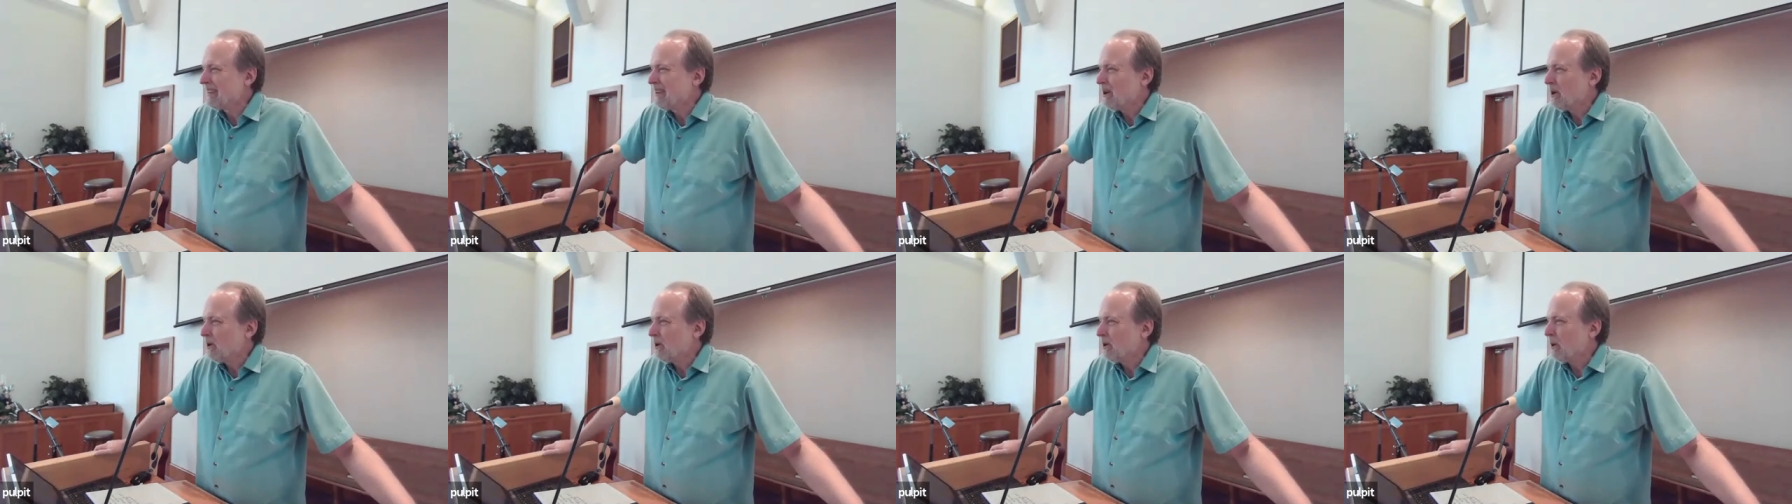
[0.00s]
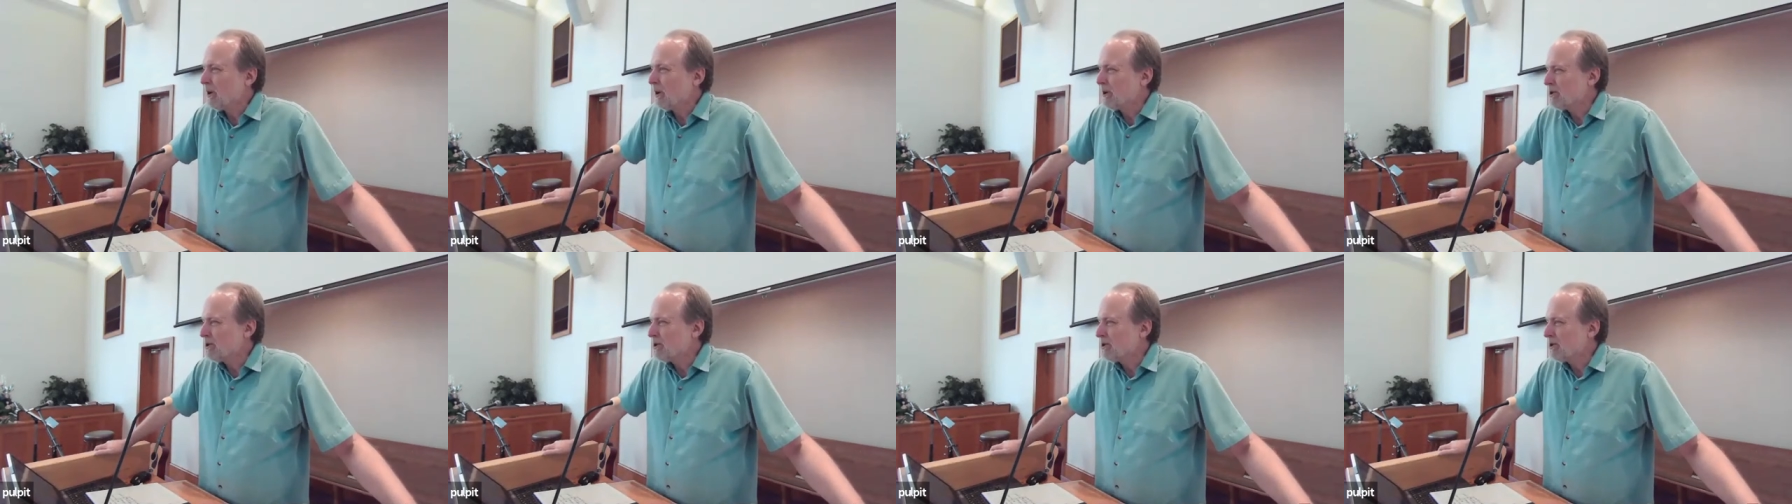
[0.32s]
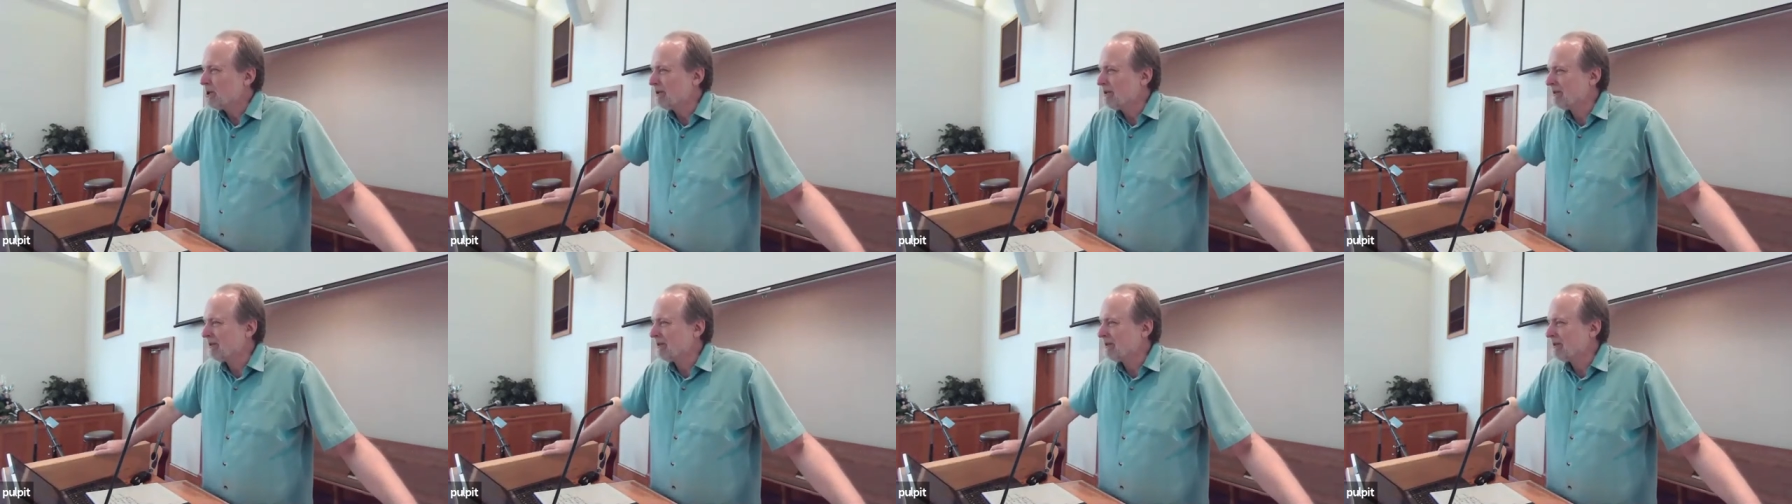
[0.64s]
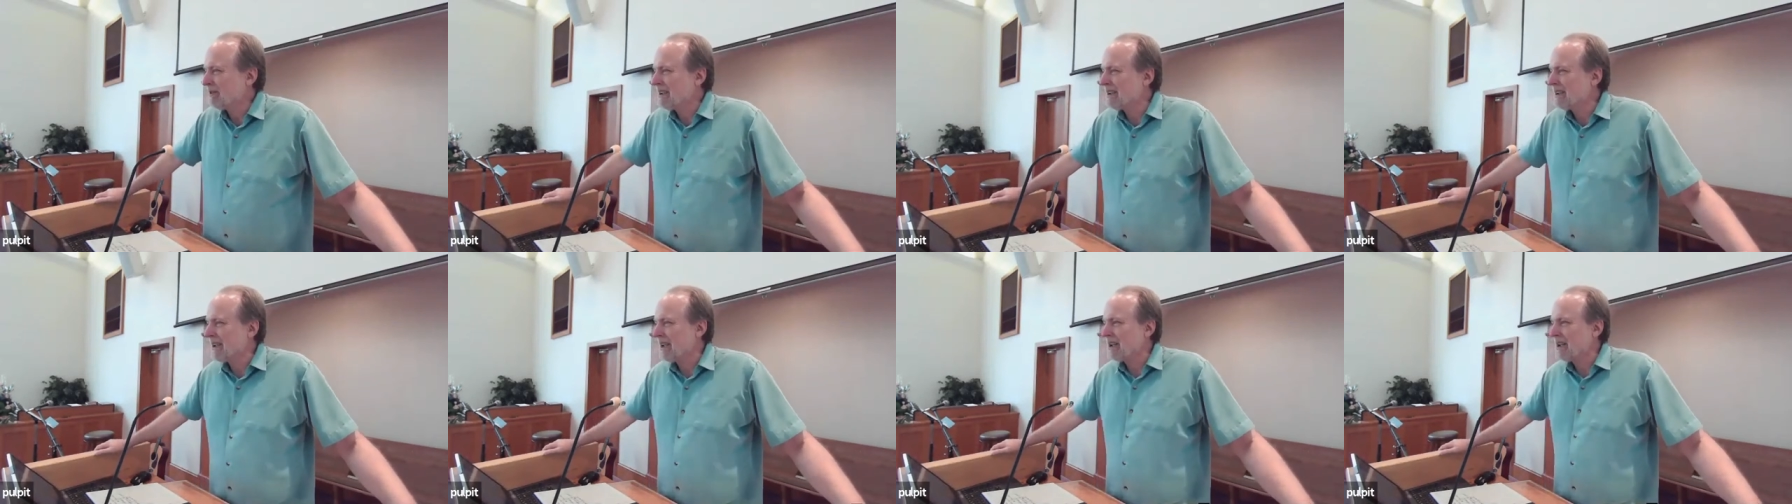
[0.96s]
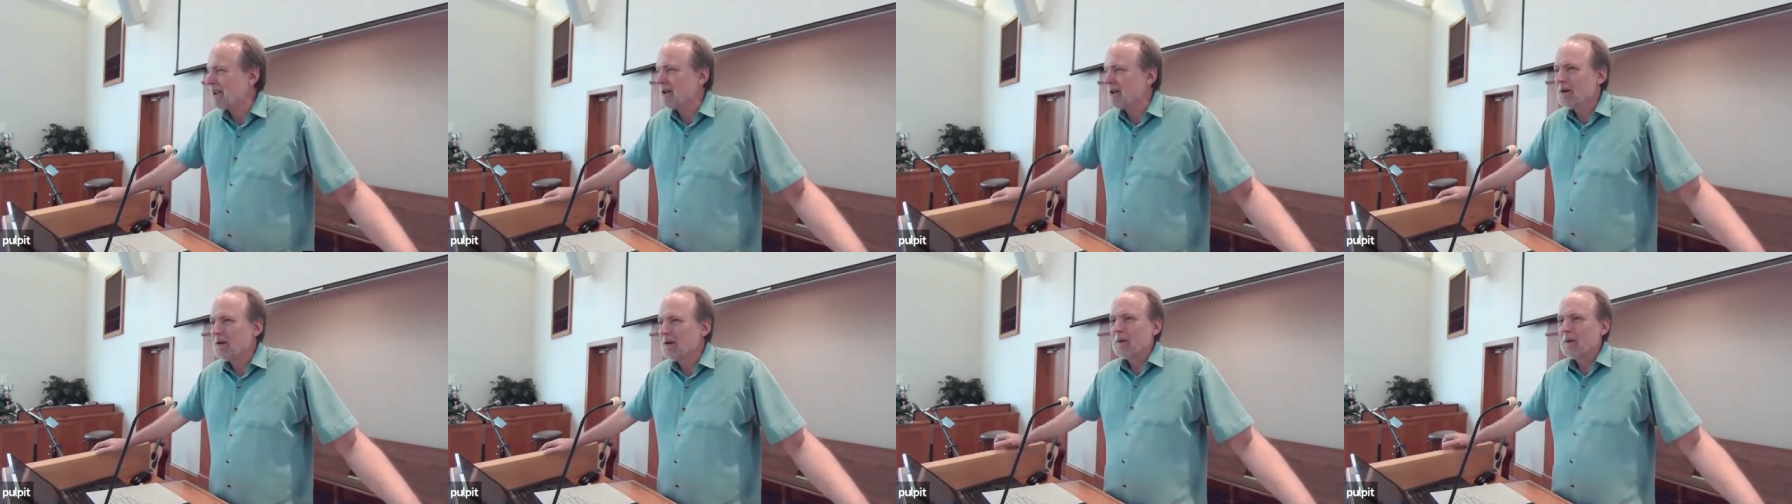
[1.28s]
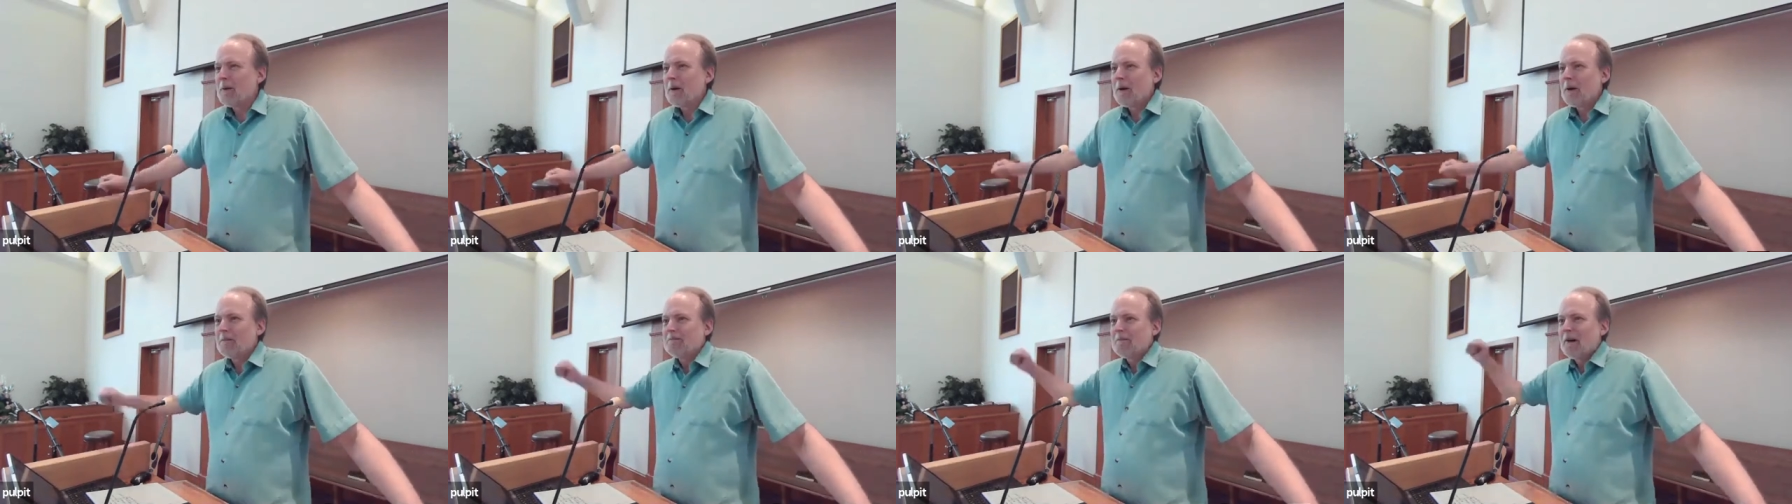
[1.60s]
was she thinking,
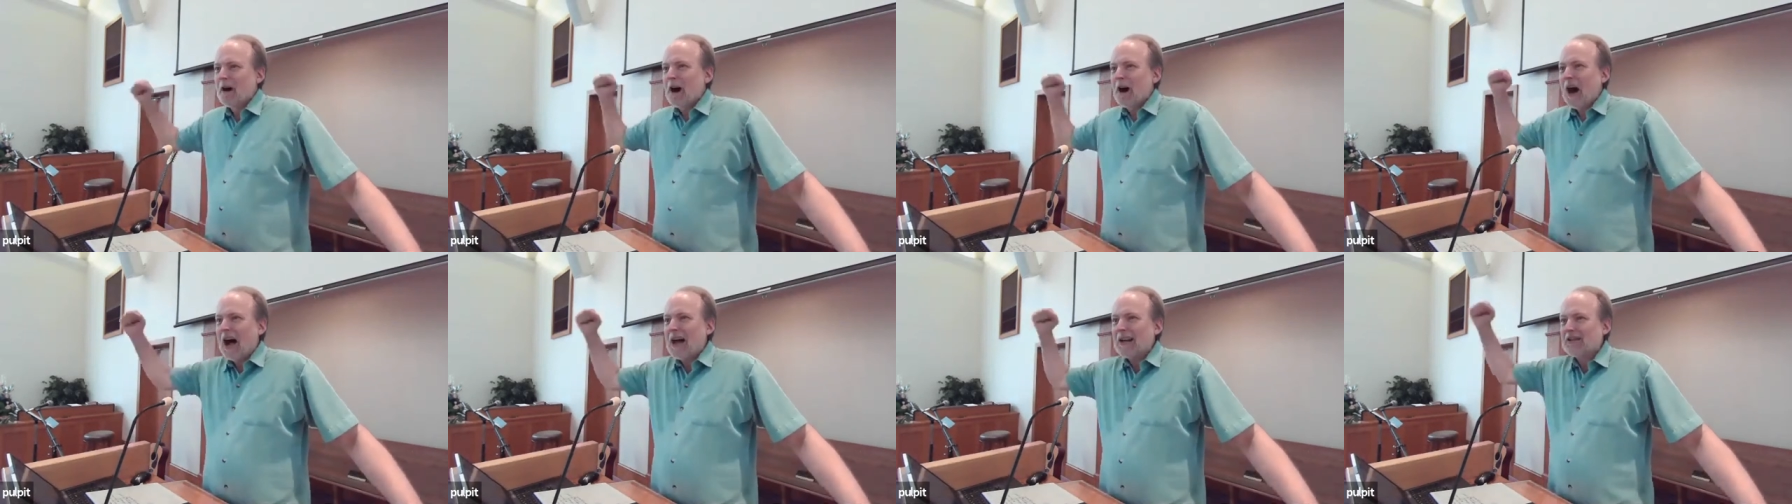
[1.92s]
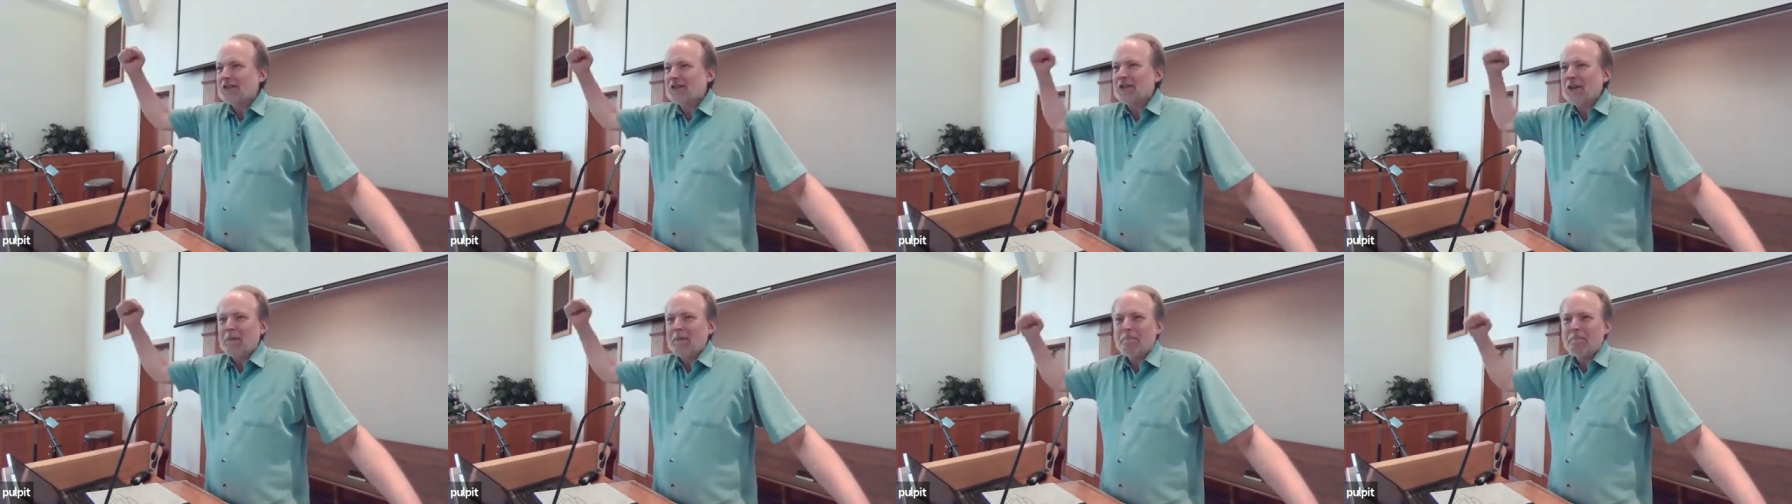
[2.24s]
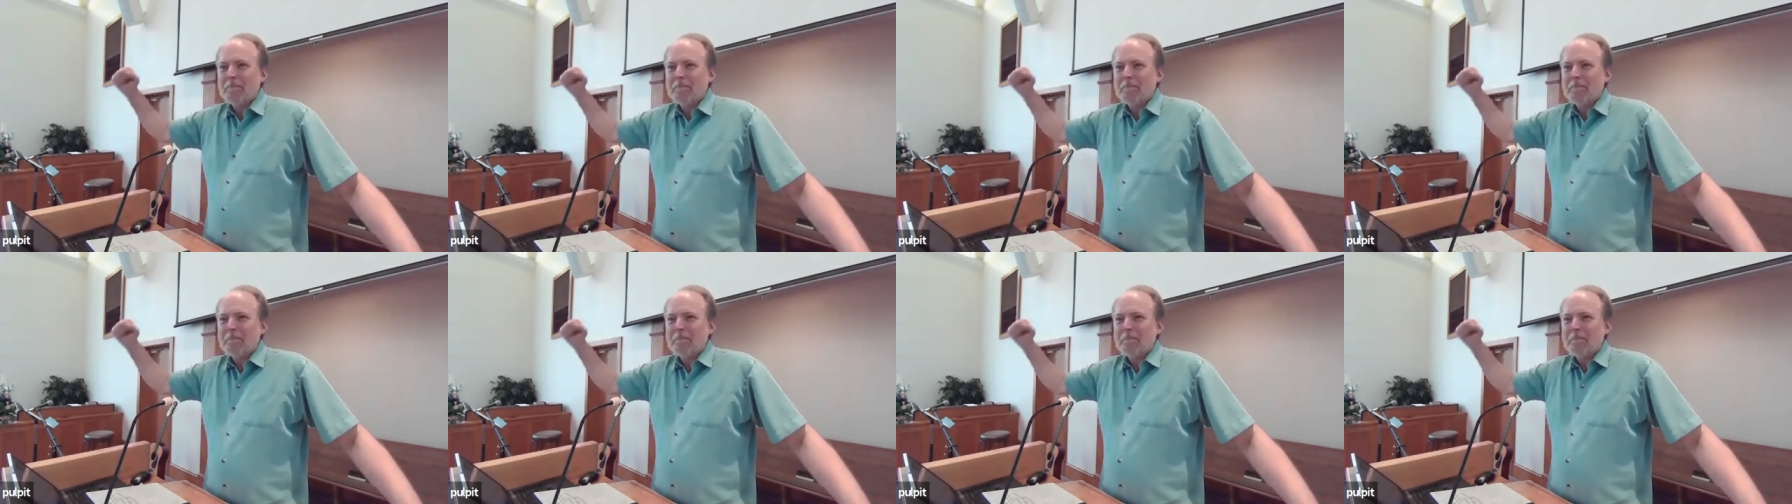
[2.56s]
awesome